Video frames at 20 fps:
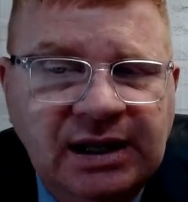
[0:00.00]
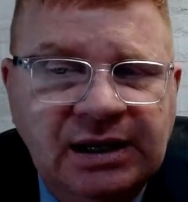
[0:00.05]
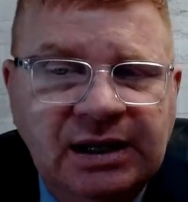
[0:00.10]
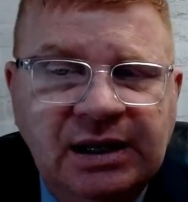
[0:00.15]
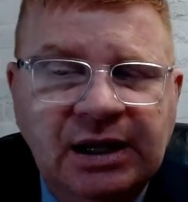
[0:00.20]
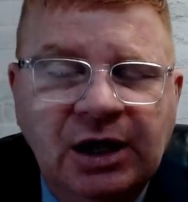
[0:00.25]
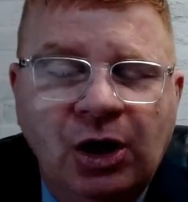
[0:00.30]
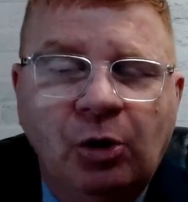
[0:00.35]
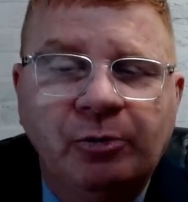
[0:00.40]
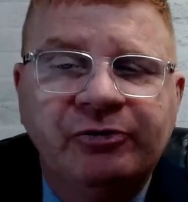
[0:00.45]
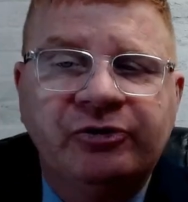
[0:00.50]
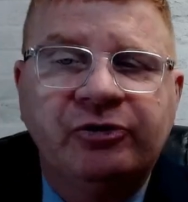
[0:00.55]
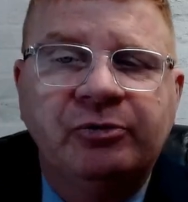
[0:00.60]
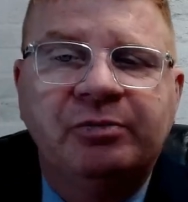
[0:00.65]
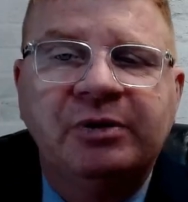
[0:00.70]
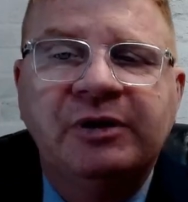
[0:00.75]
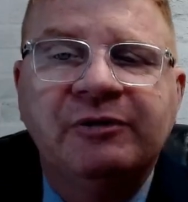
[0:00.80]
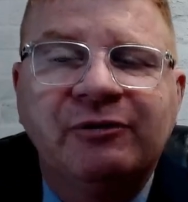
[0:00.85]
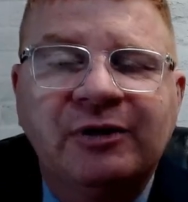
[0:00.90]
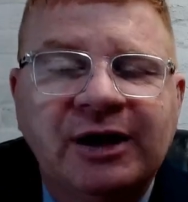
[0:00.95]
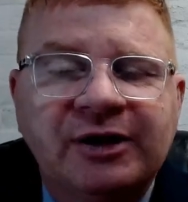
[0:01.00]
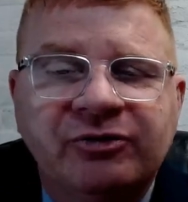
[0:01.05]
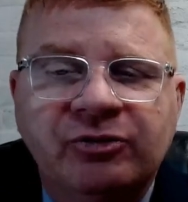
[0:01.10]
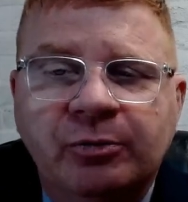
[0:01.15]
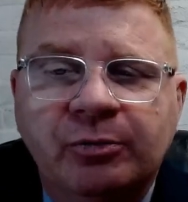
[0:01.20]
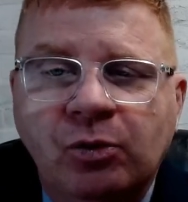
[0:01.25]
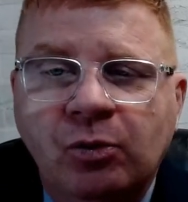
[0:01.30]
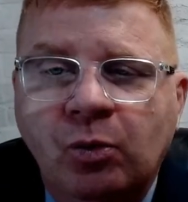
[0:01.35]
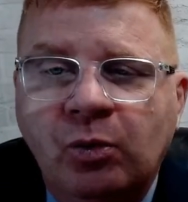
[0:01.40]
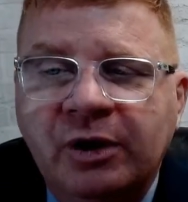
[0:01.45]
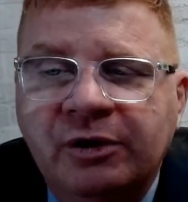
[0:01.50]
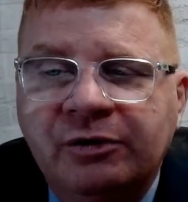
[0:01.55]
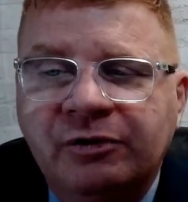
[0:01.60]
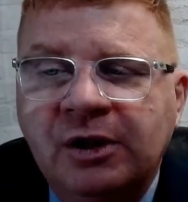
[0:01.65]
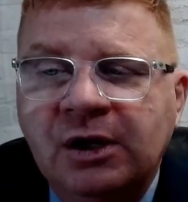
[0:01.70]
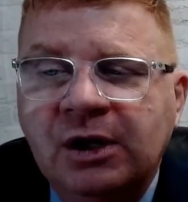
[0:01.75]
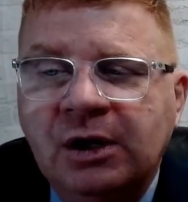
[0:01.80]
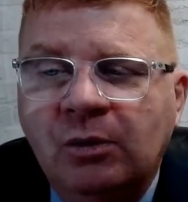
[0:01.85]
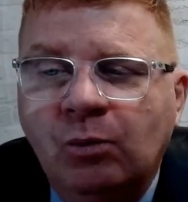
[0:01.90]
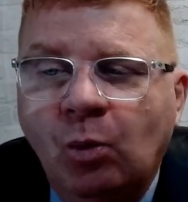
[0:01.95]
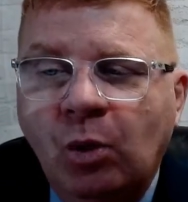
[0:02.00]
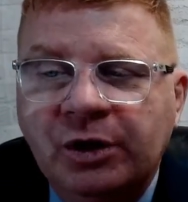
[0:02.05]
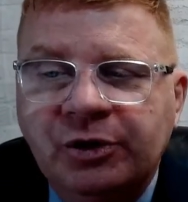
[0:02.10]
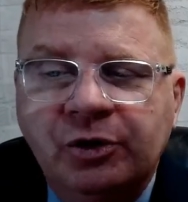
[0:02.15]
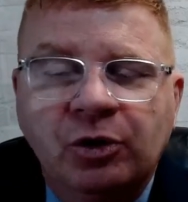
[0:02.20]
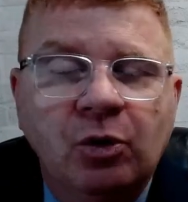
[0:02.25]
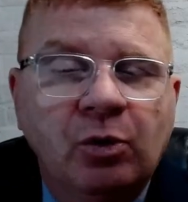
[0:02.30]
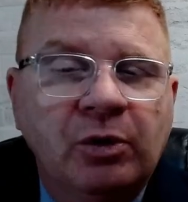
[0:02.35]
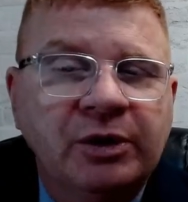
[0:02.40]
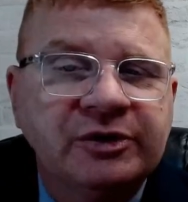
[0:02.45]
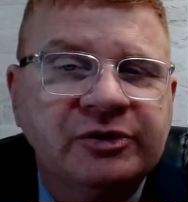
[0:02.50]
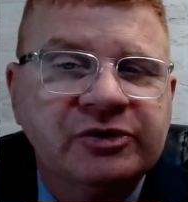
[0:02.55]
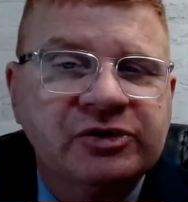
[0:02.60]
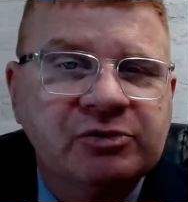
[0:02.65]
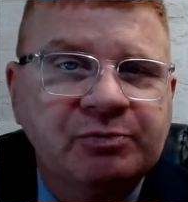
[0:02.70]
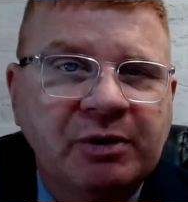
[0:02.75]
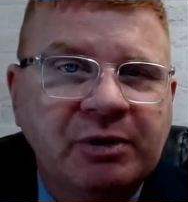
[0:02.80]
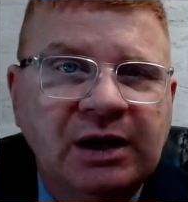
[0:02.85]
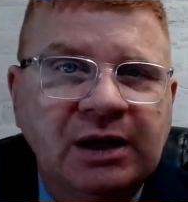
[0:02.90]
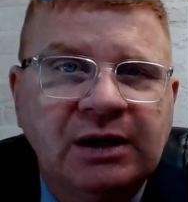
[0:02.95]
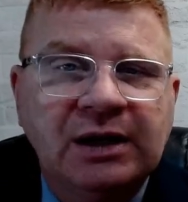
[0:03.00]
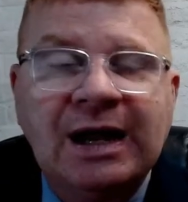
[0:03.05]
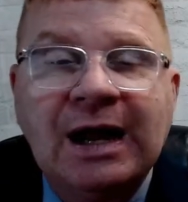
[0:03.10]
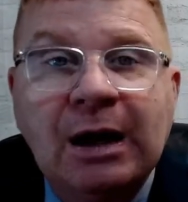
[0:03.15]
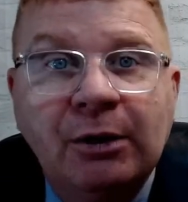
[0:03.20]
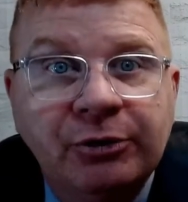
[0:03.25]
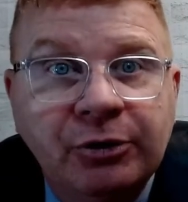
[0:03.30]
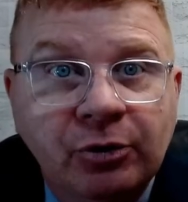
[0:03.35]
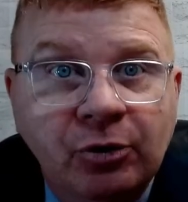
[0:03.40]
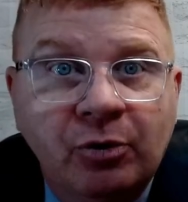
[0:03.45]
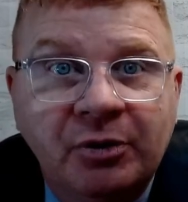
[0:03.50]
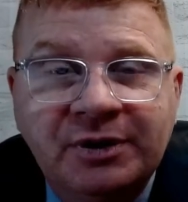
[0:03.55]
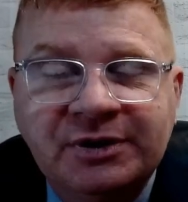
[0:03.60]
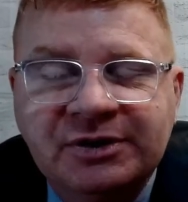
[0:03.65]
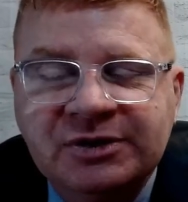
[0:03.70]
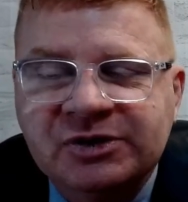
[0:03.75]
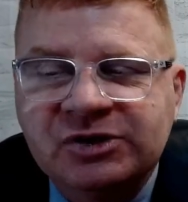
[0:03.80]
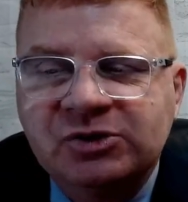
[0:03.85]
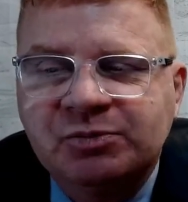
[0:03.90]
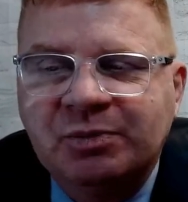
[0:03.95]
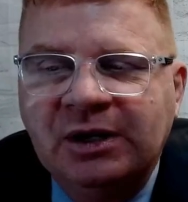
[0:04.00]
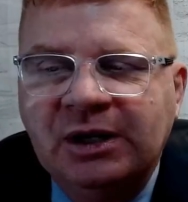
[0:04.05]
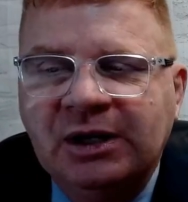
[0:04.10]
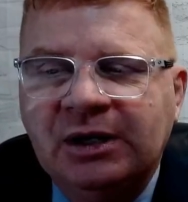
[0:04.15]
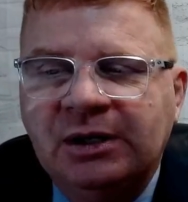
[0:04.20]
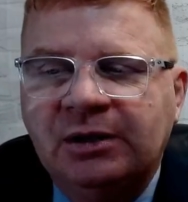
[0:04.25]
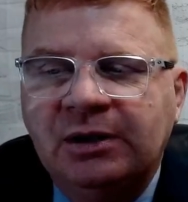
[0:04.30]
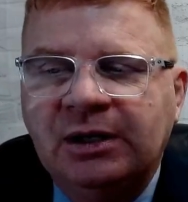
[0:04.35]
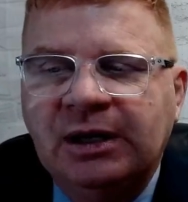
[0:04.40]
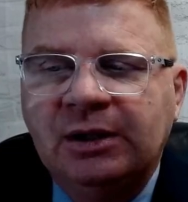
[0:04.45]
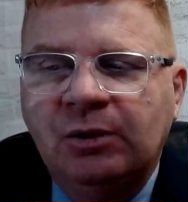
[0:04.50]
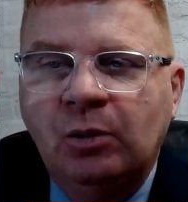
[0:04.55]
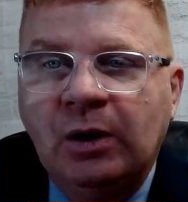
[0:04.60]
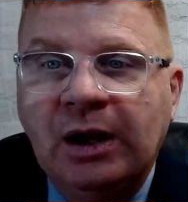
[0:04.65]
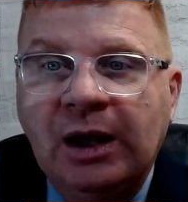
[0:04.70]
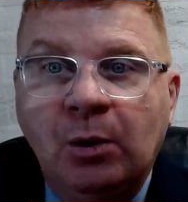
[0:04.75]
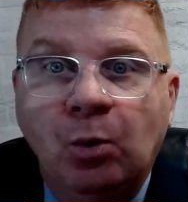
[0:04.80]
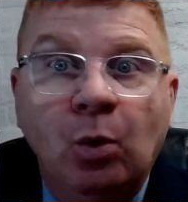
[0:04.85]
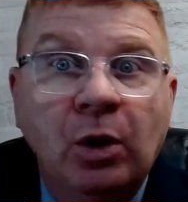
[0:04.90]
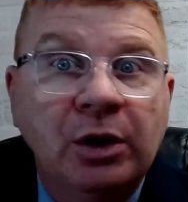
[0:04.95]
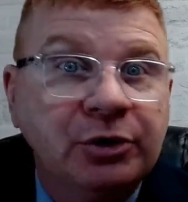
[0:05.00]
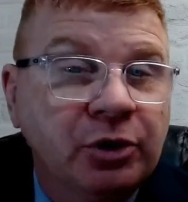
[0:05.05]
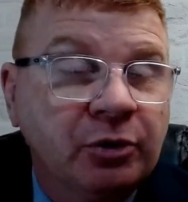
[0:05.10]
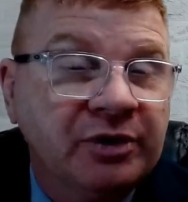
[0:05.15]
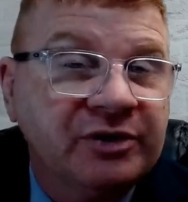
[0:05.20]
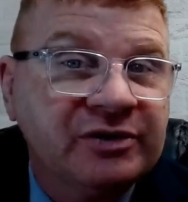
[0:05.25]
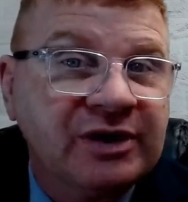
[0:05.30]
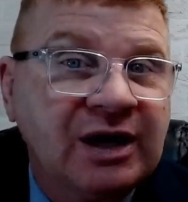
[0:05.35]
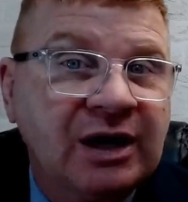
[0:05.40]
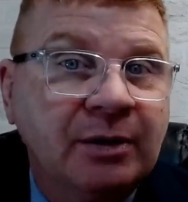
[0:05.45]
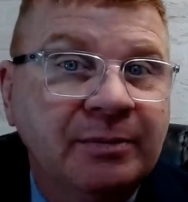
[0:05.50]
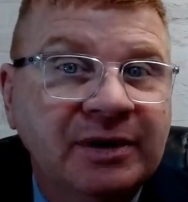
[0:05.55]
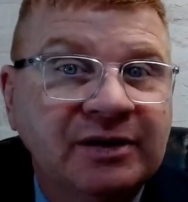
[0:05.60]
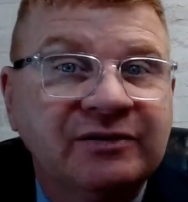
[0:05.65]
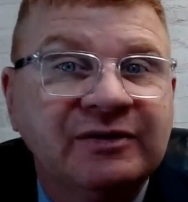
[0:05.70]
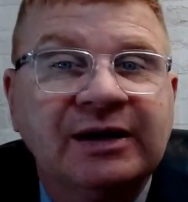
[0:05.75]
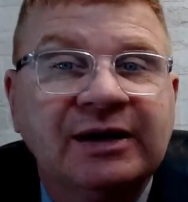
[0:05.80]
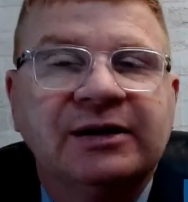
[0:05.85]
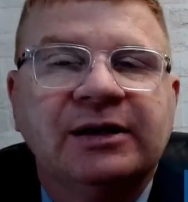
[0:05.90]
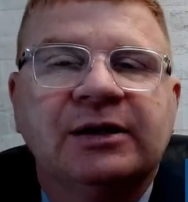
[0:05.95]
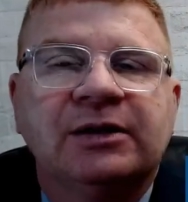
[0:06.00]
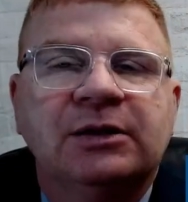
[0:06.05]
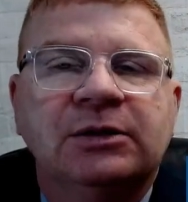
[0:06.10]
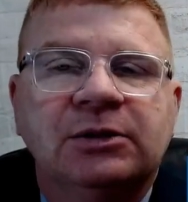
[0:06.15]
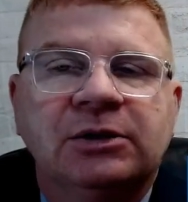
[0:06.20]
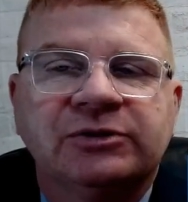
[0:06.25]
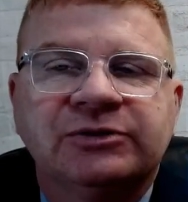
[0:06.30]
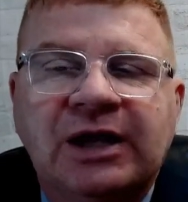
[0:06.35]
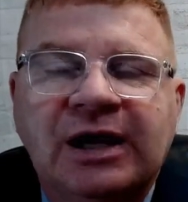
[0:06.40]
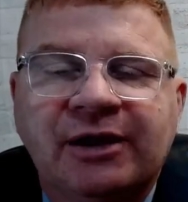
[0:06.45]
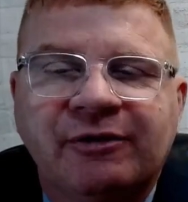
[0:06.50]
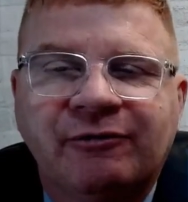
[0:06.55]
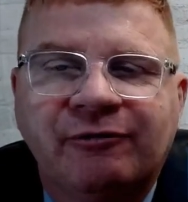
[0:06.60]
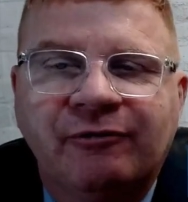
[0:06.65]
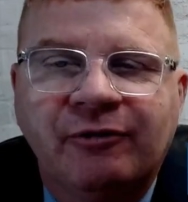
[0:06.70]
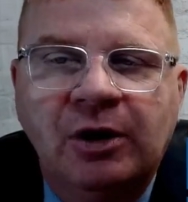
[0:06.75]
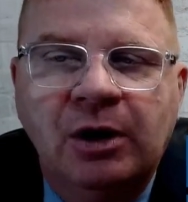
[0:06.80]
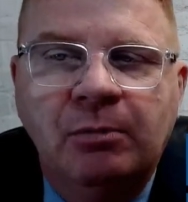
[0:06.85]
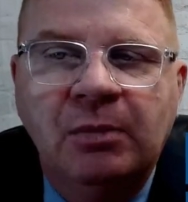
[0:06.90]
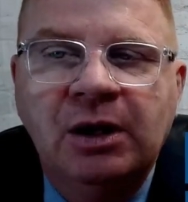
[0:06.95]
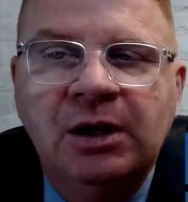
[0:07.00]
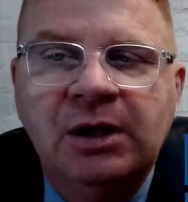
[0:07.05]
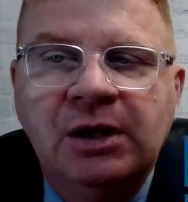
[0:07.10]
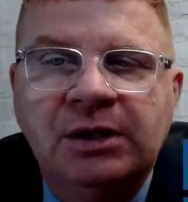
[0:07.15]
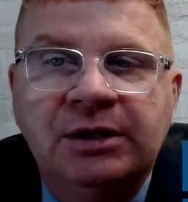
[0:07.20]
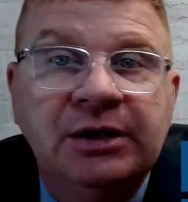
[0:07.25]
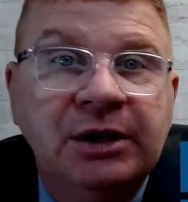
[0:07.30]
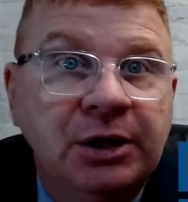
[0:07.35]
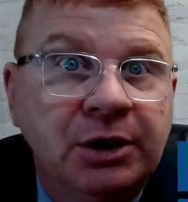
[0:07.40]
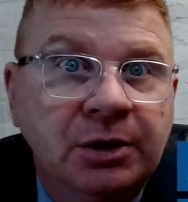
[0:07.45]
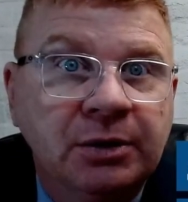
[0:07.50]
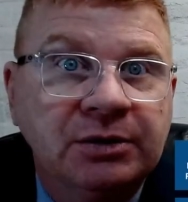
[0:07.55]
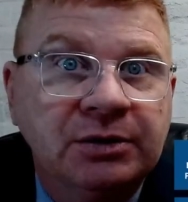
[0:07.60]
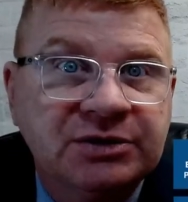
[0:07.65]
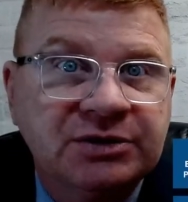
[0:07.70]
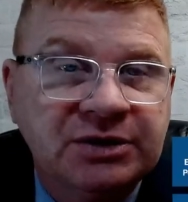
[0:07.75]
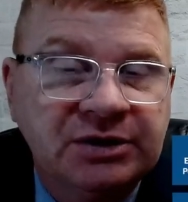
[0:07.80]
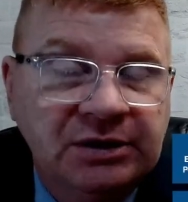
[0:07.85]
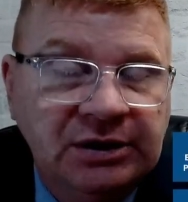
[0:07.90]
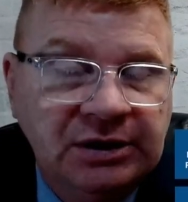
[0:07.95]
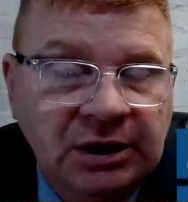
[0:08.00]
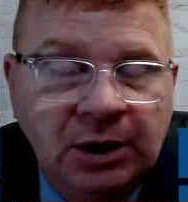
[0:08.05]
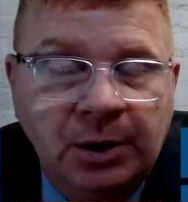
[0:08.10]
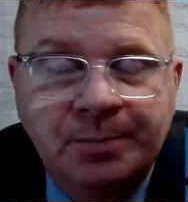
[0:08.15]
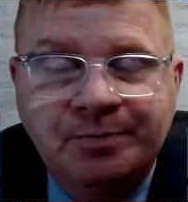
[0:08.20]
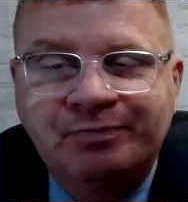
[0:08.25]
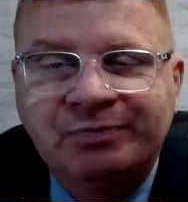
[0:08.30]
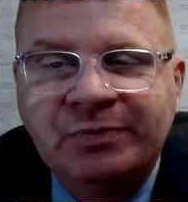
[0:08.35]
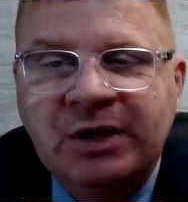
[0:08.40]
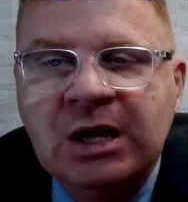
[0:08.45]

and it helps to be flexible with what you're going to spend, how you're going to spend, and what your retirement technically looks like from year to year.